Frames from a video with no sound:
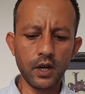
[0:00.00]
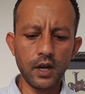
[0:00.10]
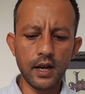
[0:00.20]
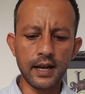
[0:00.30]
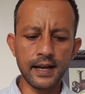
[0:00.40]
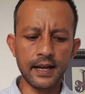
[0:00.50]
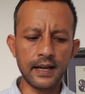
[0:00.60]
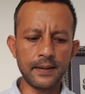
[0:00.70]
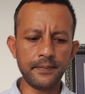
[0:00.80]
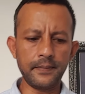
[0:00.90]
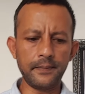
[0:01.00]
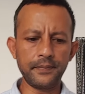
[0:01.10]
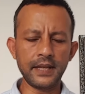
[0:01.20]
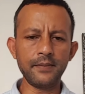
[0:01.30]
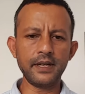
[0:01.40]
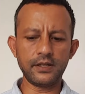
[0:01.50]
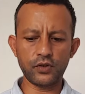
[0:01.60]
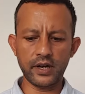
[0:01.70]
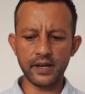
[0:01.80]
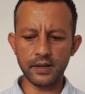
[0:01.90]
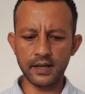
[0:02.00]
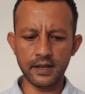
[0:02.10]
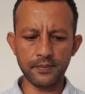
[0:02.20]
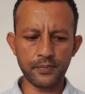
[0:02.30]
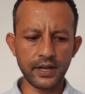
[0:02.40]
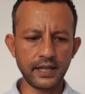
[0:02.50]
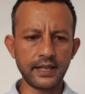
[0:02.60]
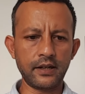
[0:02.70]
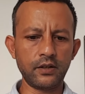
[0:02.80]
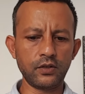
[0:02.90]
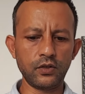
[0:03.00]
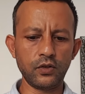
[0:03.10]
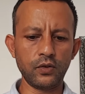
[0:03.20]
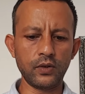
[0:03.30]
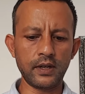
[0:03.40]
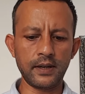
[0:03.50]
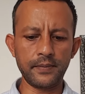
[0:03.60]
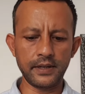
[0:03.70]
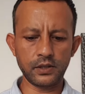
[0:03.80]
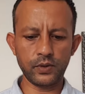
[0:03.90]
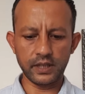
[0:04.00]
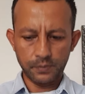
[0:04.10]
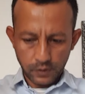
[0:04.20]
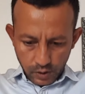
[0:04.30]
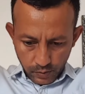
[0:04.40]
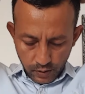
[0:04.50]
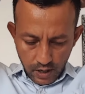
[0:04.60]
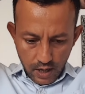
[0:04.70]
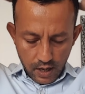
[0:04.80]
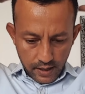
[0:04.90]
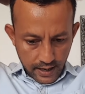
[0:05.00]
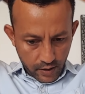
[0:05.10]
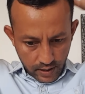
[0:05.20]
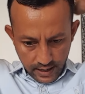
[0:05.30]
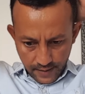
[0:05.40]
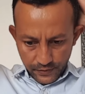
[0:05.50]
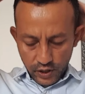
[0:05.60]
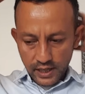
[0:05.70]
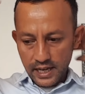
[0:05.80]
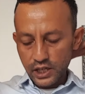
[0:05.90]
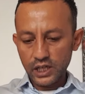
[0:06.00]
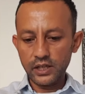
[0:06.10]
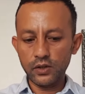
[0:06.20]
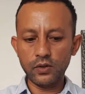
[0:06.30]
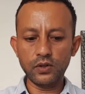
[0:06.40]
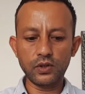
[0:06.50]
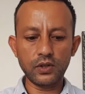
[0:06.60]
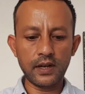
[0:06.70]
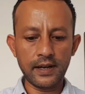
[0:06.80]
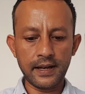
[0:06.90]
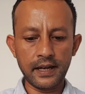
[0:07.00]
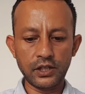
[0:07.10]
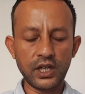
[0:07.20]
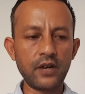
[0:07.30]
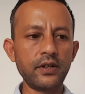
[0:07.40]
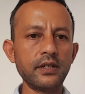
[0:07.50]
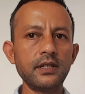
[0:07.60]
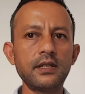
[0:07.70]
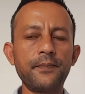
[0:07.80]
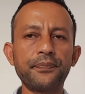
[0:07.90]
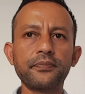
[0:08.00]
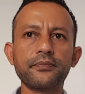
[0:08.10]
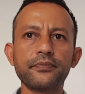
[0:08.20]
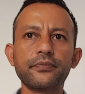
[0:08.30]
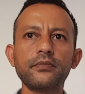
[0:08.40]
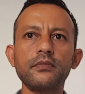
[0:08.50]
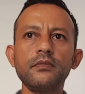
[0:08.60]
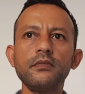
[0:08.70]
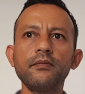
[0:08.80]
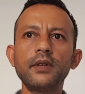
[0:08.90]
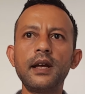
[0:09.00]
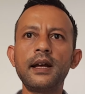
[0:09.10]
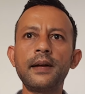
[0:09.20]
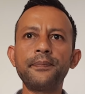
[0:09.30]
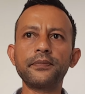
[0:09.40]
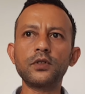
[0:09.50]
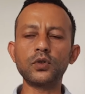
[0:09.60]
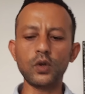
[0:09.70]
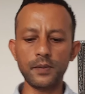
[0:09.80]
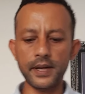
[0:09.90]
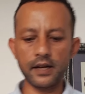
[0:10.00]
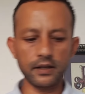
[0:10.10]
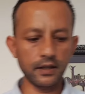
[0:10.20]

let me try and break it down to you as quick as possible. Now, you can actually use gerunds to talk about